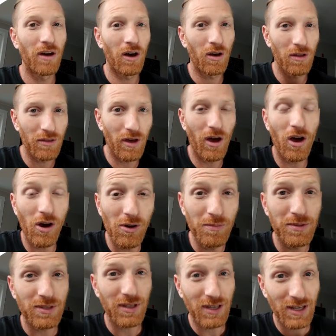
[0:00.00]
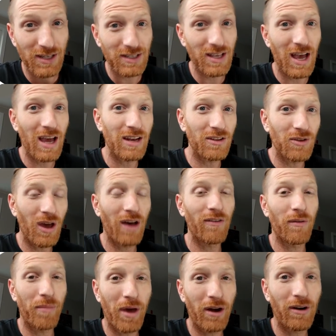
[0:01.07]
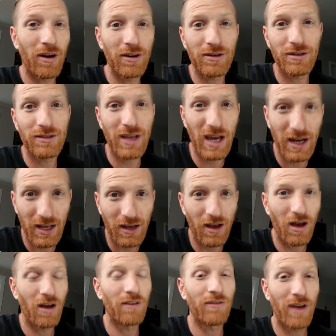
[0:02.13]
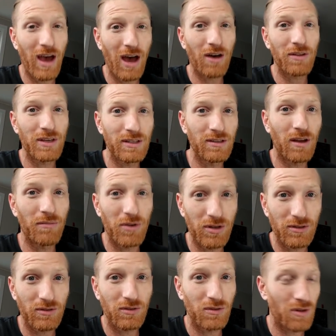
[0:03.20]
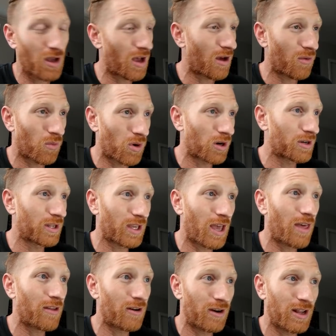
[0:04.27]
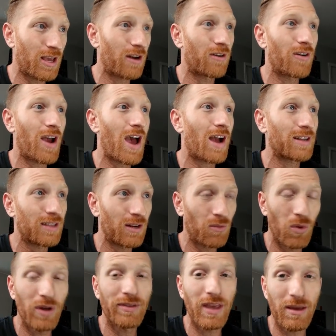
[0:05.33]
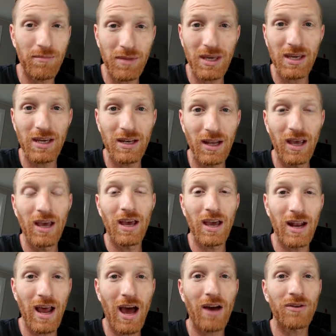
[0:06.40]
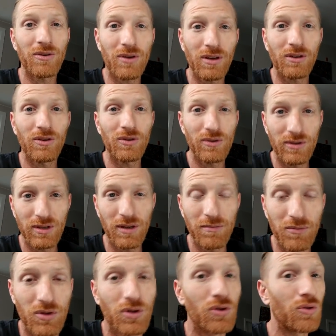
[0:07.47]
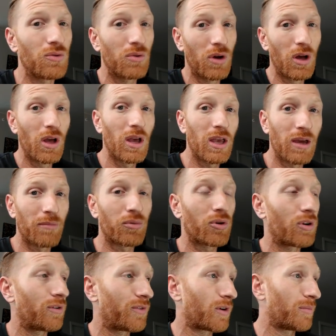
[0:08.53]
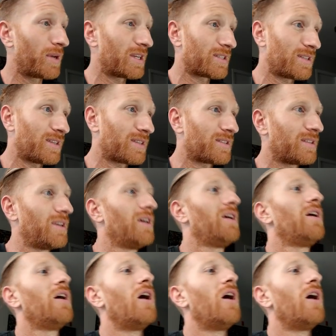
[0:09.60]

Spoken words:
The hopes is that you have a better understanding of how these numbers work together and interact and what they mean and how you can use them to improve your business.